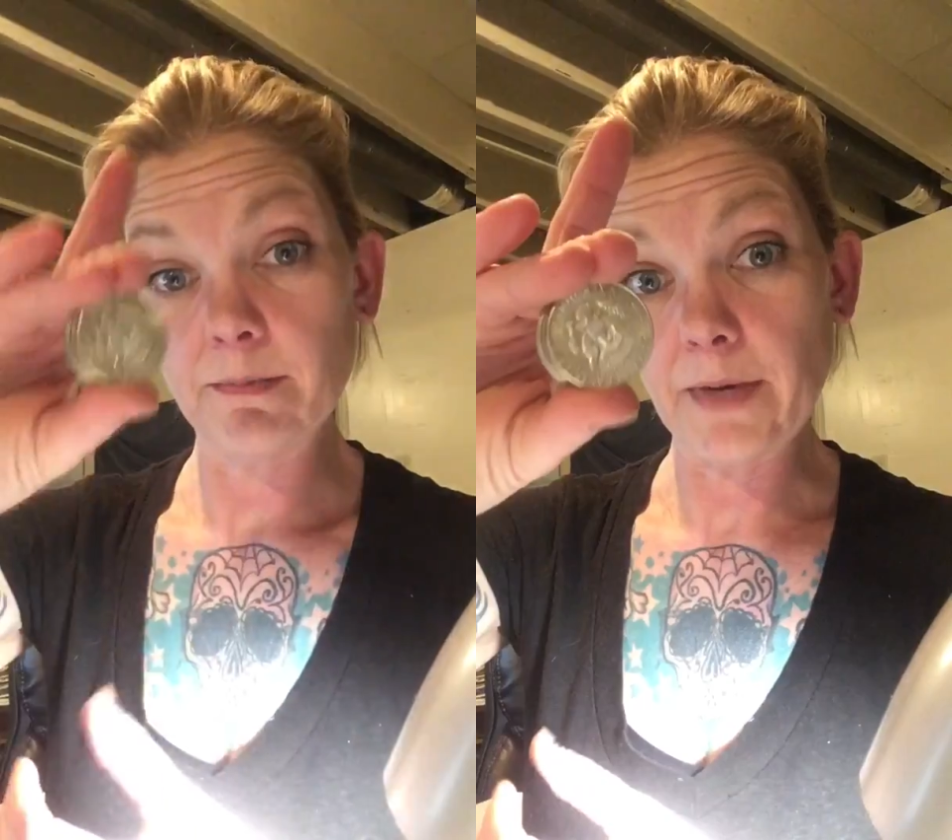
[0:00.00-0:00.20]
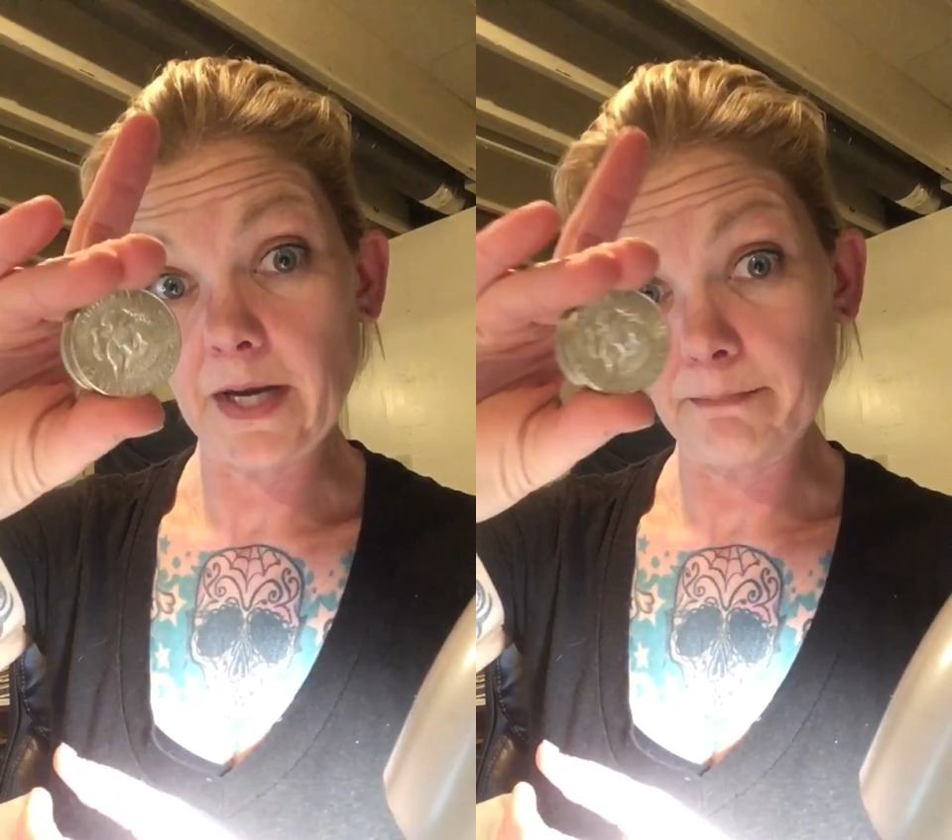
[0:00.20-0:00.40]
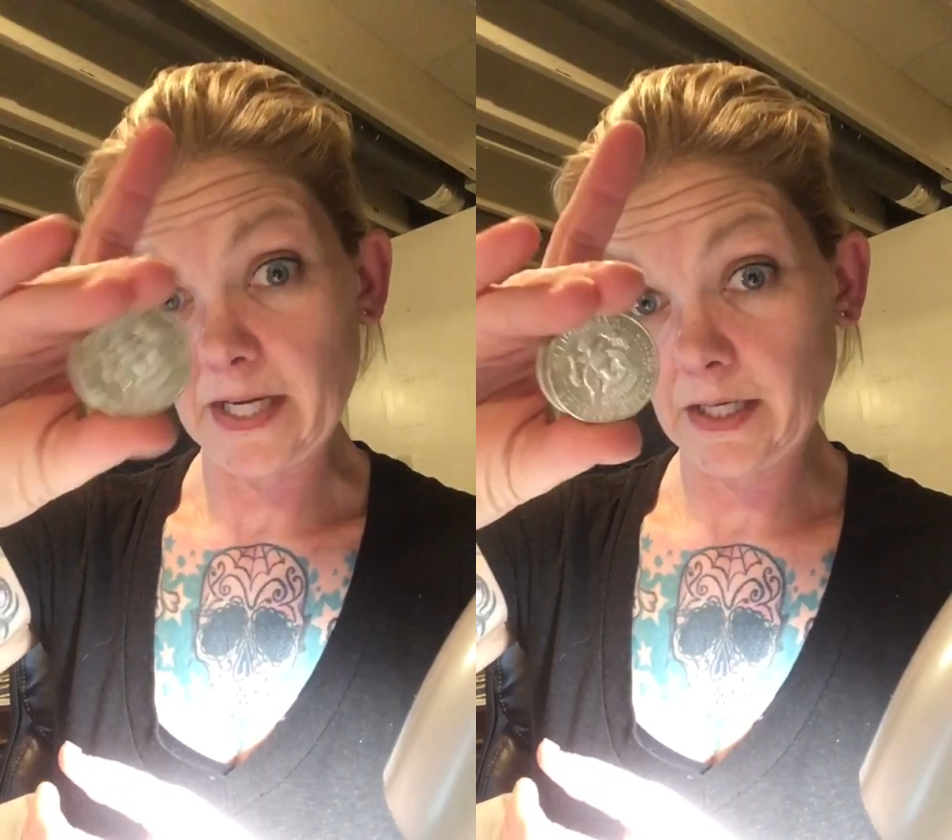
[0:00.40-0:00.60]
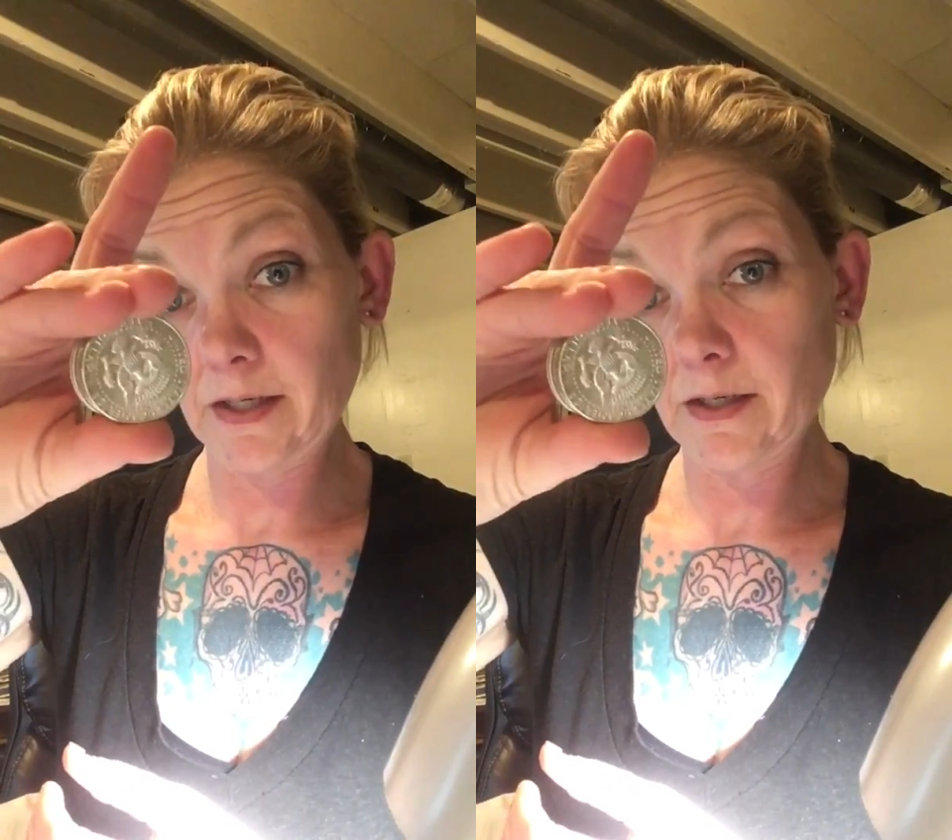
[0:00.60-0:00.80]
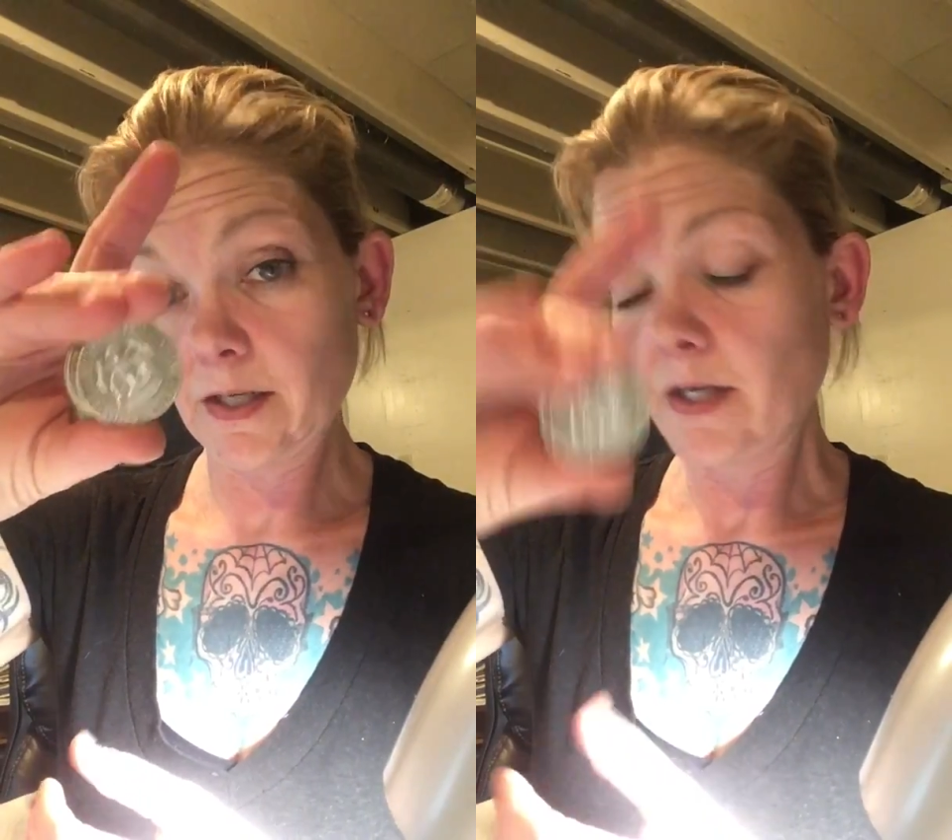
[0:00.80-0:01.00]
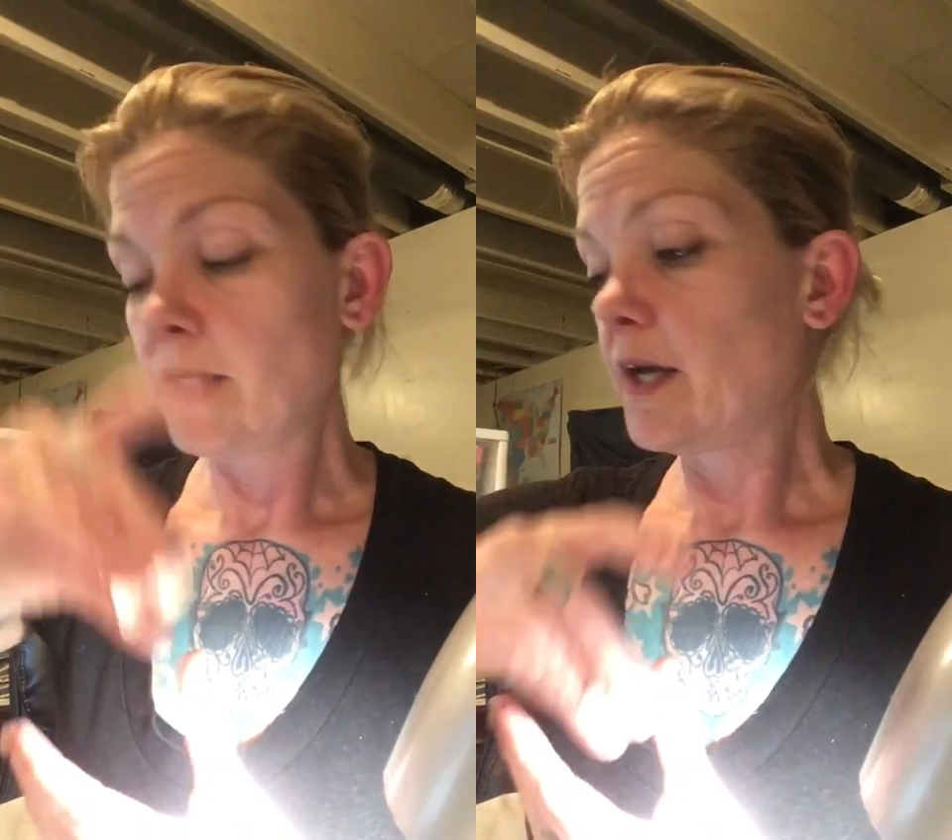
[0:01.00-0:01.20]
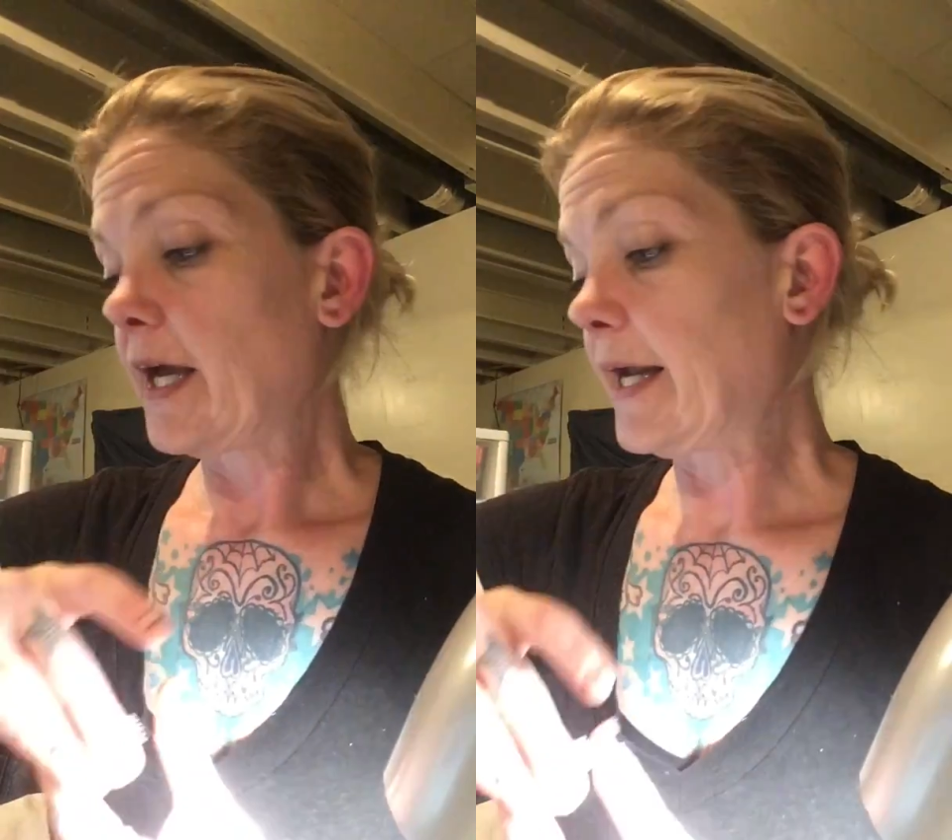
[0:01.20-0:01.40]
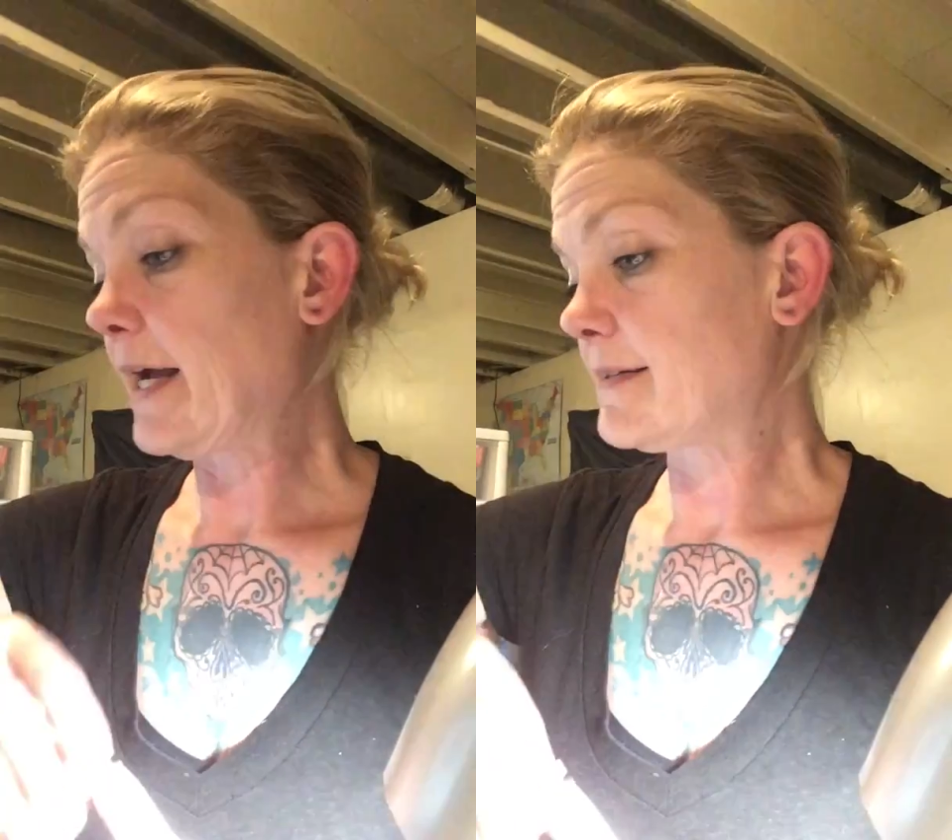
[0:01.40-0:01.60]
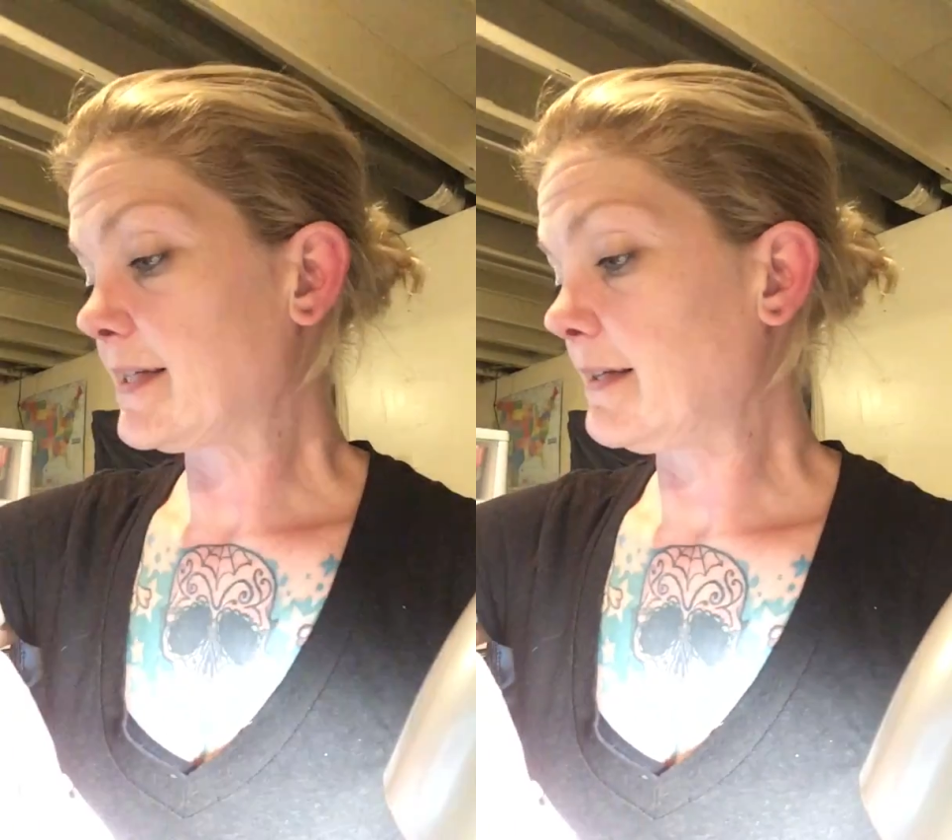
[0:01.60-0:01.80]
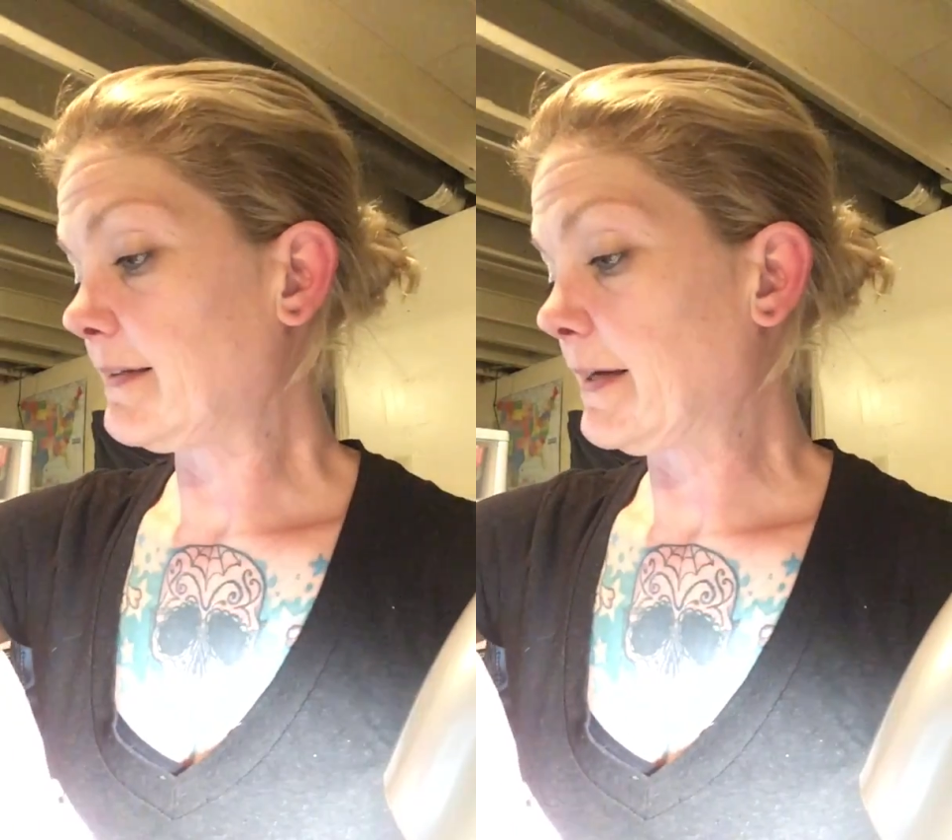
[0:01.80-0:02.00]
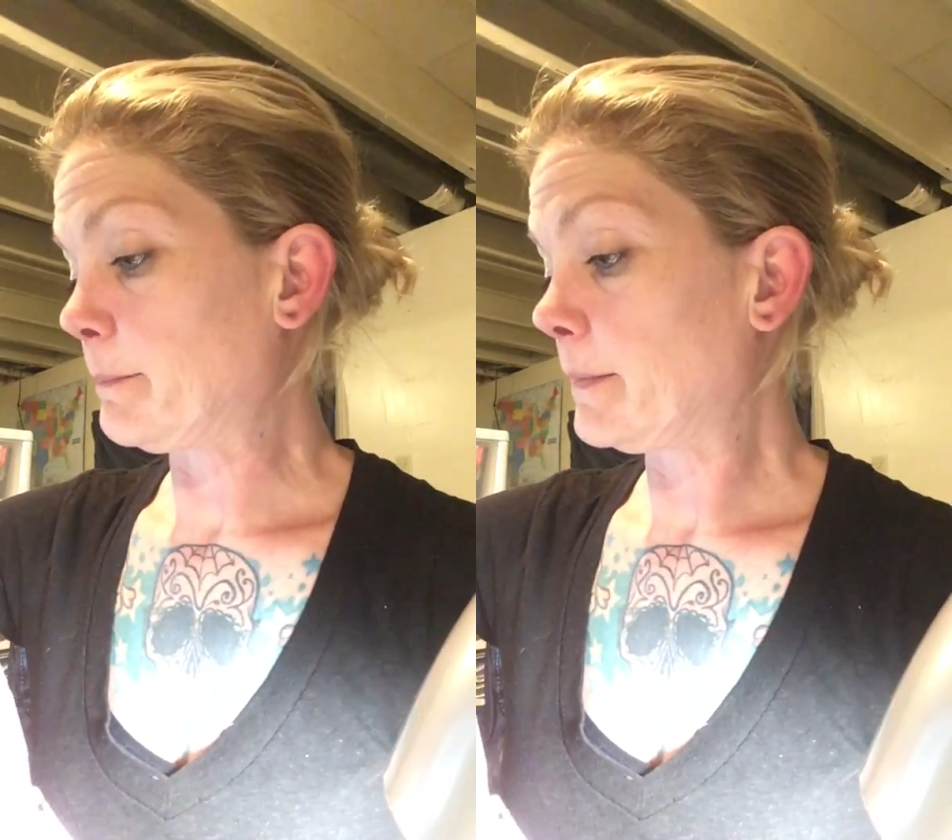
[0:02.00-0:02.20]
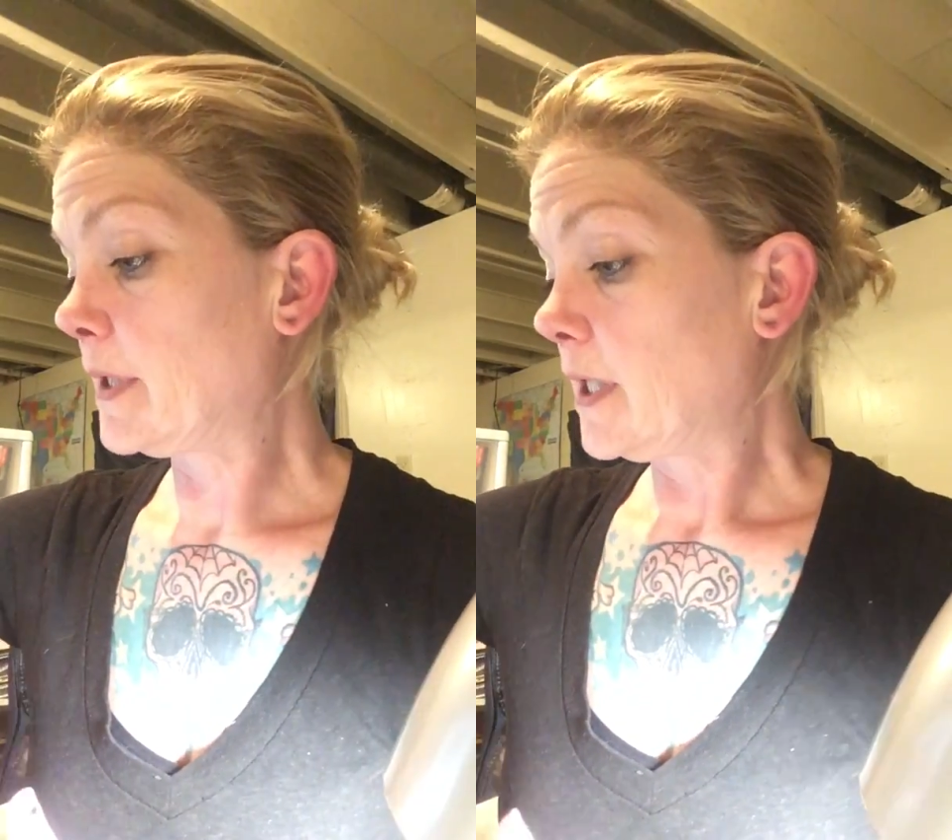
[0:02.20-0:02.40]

my bank and asking them.